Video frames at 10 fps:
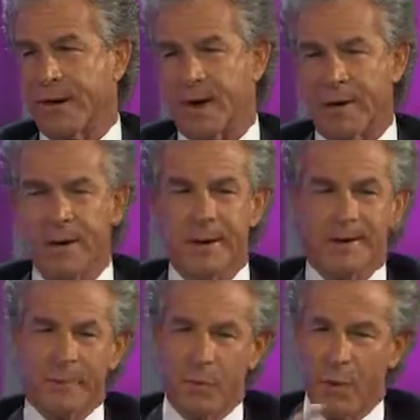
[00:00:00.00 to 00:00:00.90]
care.
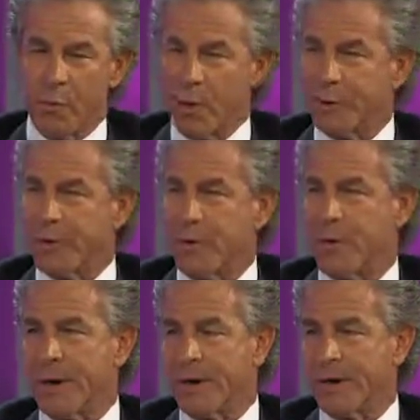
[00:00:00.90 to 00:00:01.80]
What we're
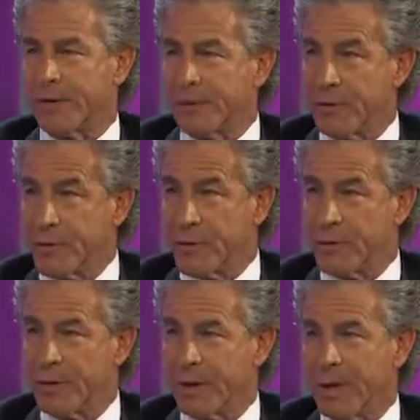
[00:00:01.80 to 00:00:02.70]
doing is new.
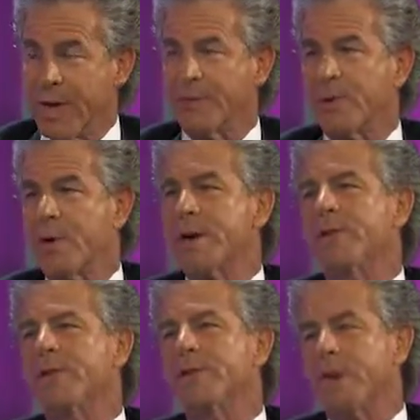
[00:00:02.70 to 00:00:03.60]
And so when you
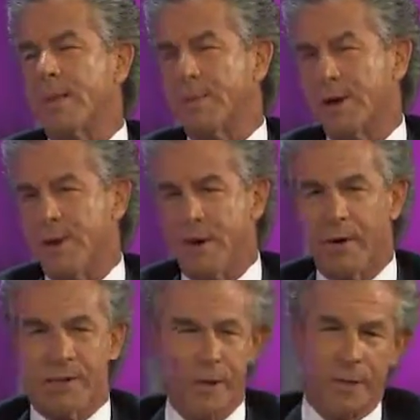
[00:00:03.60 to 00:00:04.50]
do something
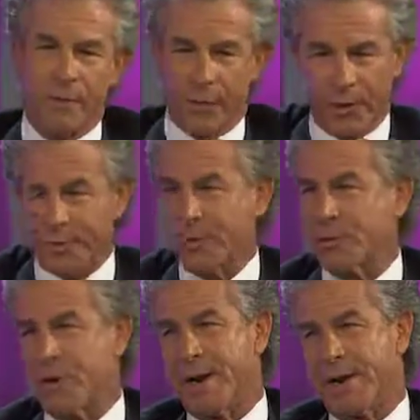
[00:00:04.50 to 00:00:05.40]
new, first it's
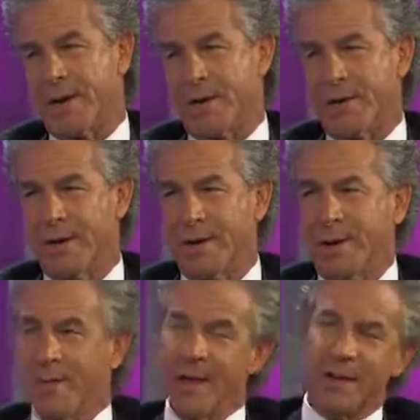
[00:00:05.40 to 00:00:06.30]
ridiculed,
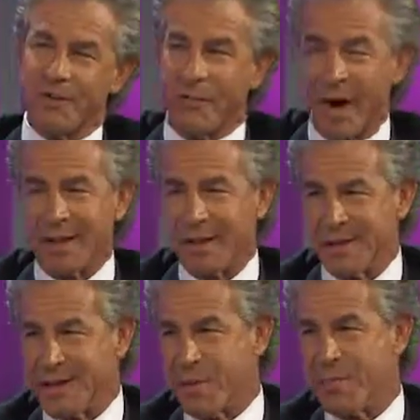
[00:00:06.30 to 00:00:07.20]
then it's
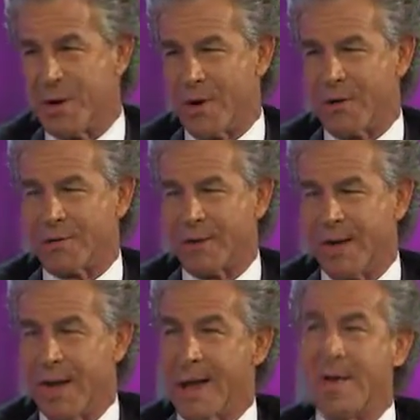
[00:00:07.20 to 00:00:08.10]
violently opposed,
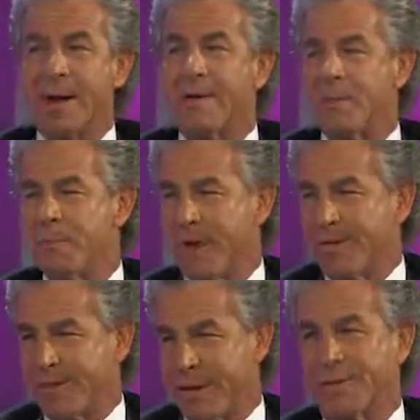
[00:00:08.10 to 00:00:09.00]
and then everybody
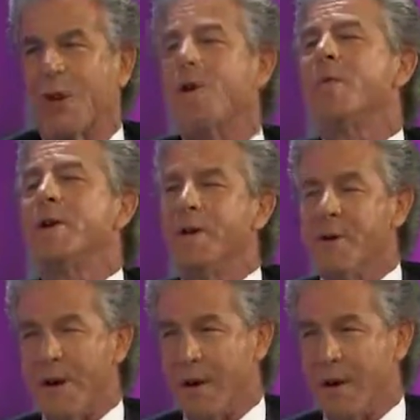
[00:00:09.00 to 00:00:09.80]
says, oh, we knew it